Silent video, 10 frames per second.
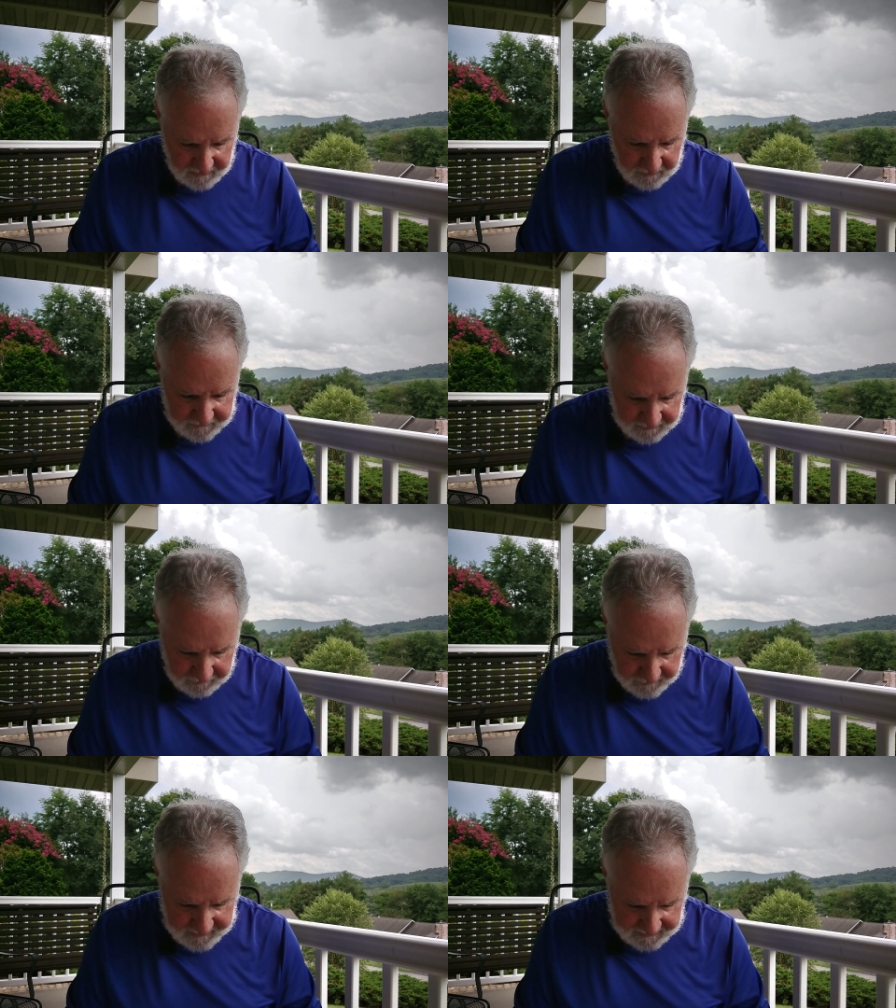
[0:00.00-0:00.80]
nor the
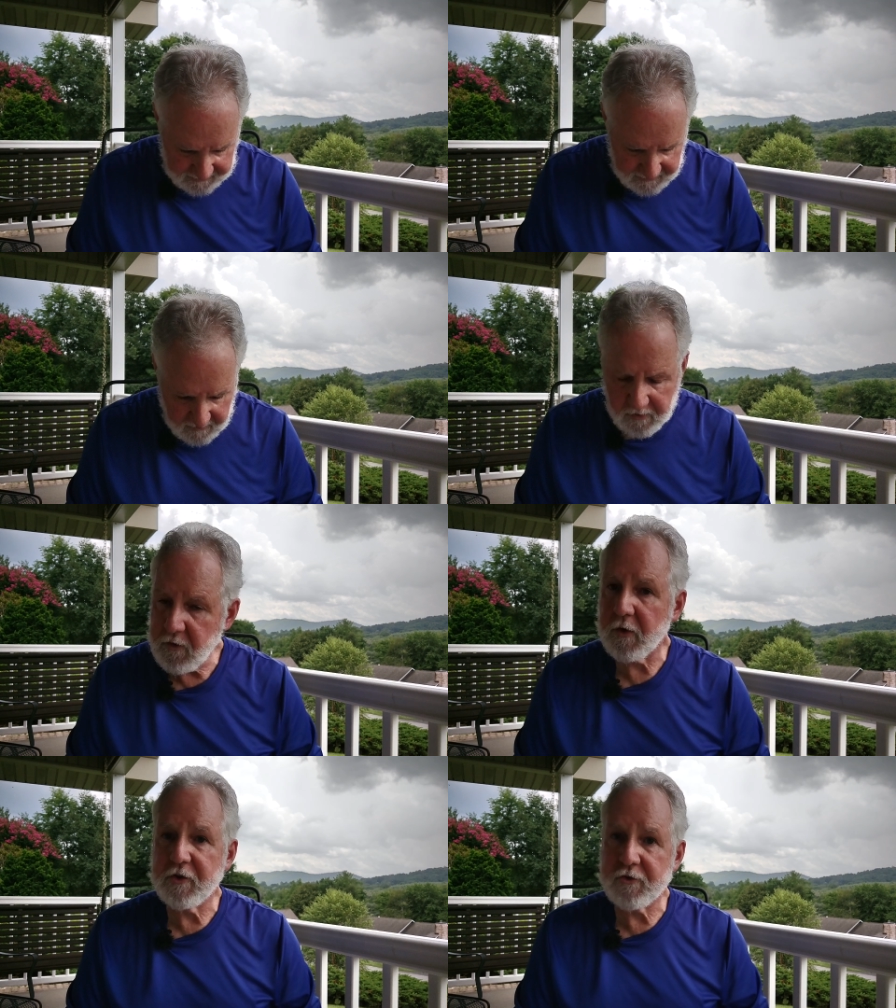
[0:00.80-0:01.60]
greedy,
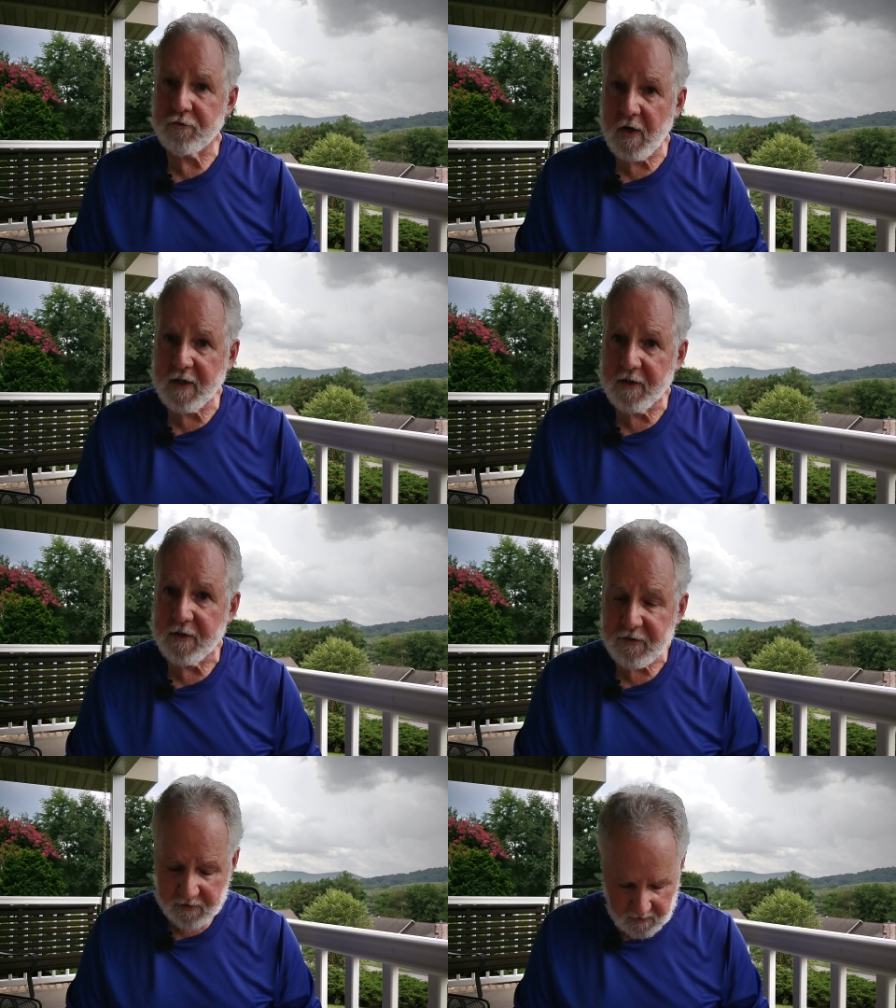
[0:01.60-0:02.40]
nor
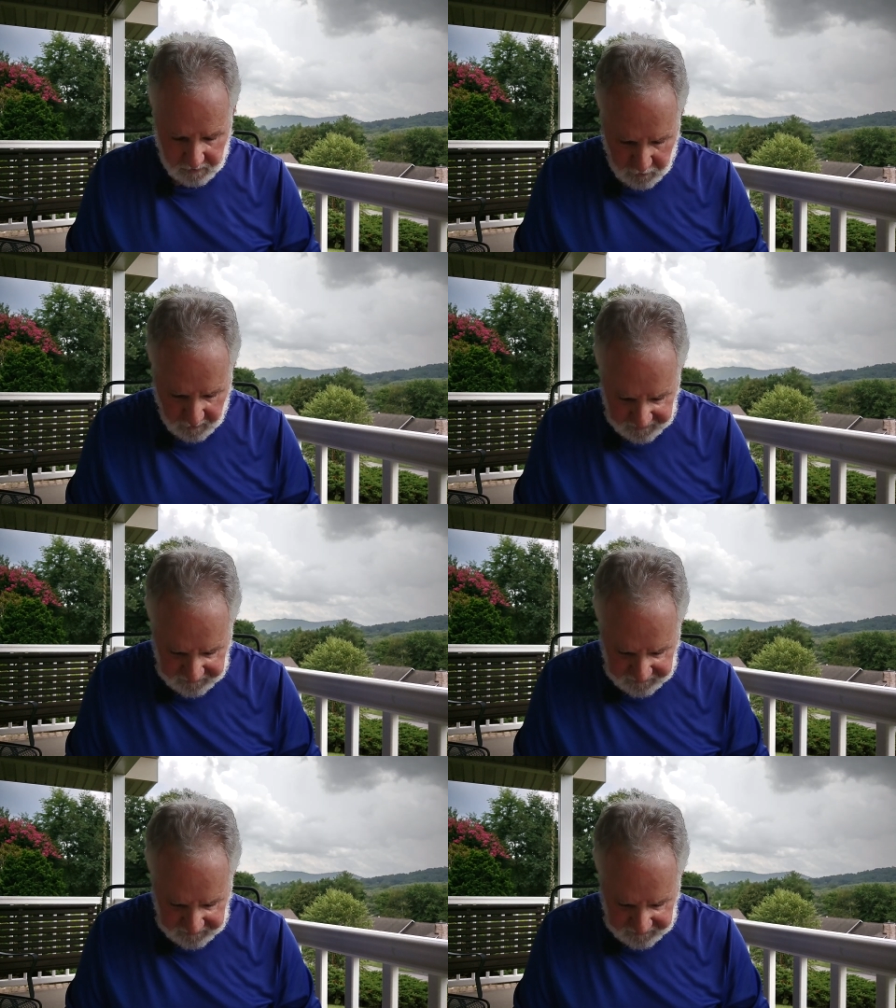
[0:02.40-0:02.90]
drunkards, nor